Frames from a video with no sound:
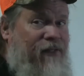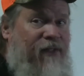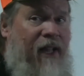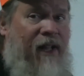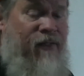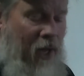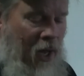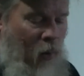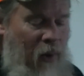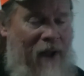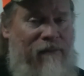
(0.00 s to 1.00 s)
says.
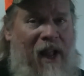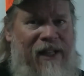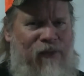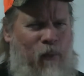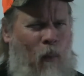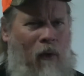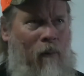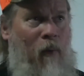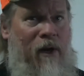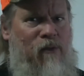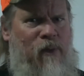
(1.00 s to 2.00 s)
We have a lot of these warm
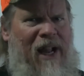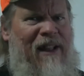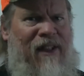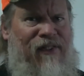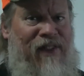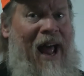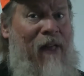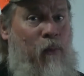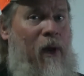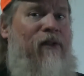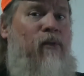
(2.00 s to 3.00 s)
winters, we got a lot of south
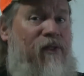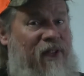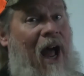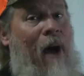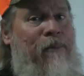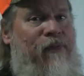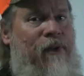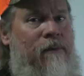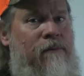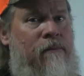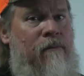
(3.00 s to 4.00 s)
winds, so it's the opposite.
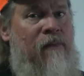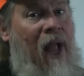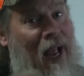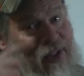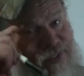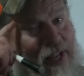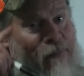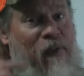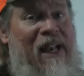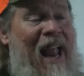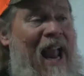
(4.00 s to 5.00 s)
I set
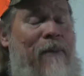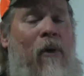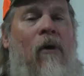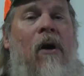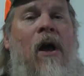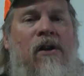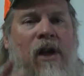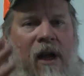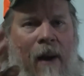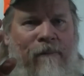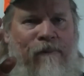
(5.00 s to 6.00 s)
for an animal to
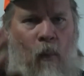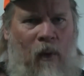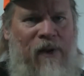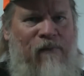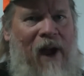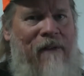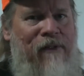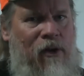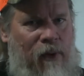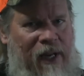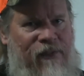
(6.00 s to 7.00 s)
come 45
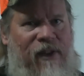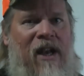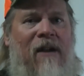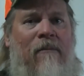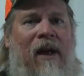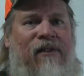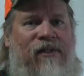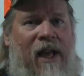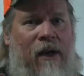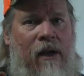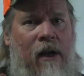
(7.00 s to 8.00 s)
degrees into my
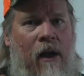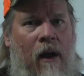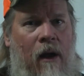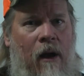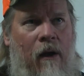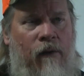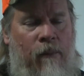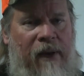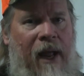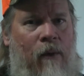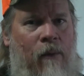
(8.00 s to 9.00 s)
set from
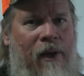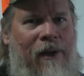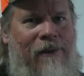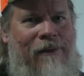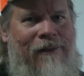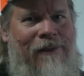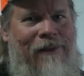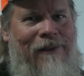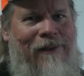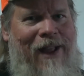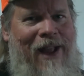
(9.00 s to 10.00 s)
downwind,
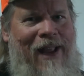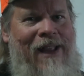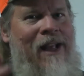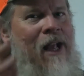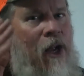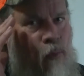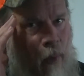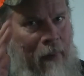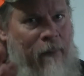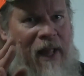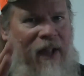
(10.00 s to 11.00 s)
okay?
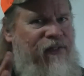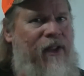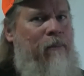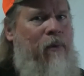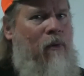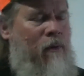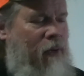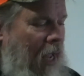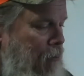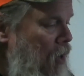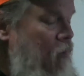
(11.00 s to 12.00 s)
Remember that, simple.
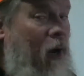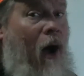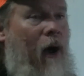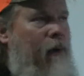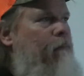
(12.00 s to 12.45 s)
Okay, moving on.